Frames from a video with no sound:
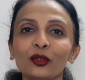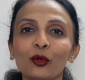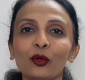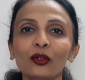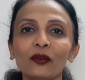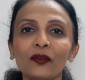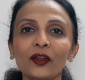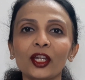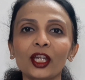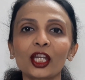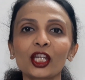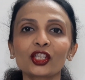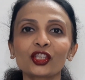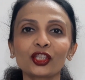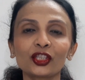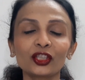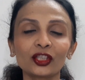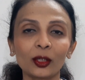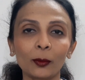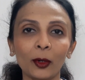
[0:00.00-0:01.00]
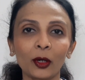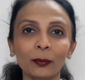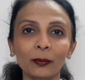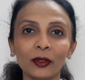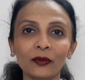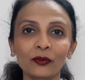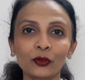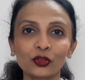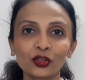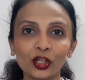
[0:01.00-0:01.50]
notifications about
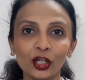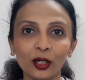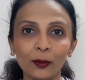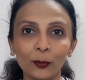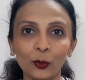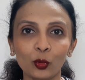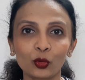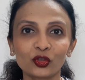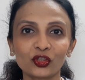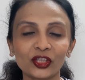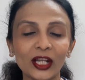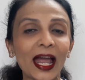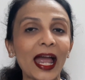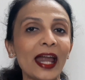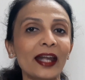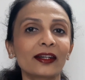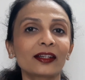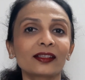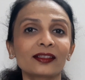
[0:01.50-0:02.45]
my future uploads. And